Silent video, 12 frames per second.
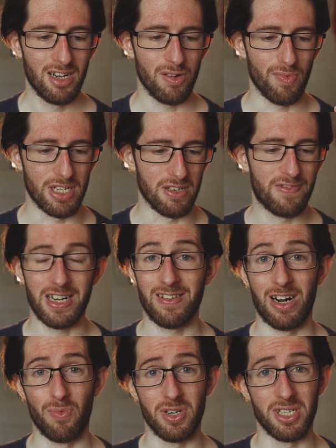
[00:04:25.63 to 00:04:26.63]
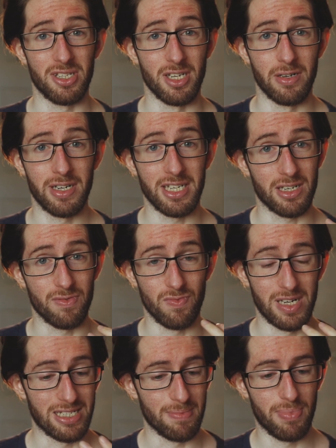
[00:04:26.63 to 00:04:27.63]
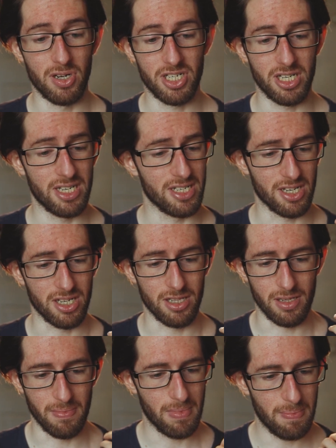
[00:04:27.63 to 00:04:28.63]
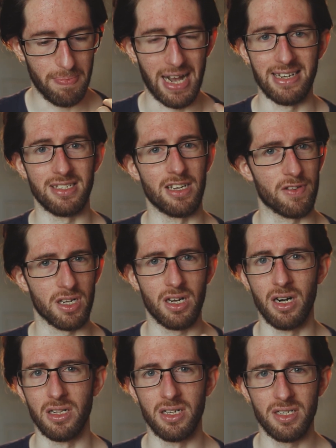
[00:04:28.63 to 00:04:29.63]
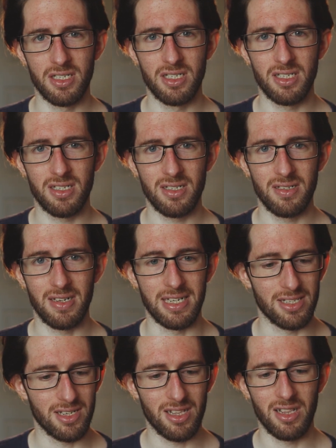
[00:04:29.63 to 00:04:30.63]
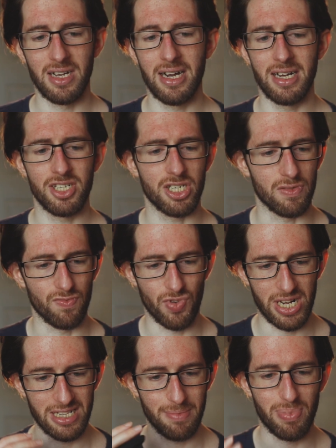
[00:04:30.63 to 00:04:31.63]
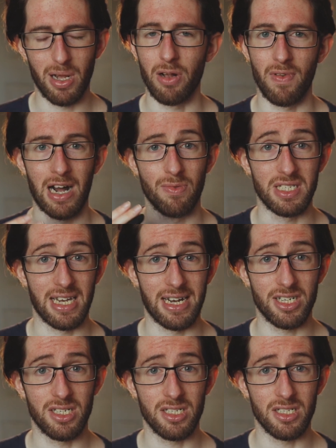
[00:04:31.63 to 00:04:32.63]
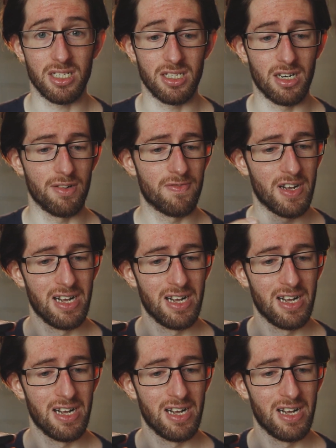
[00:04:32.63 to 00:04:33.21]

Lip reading: When you figure out what you're doing, you can really push it. You can paint different colors into the layers. You can really play around with textures and stuff.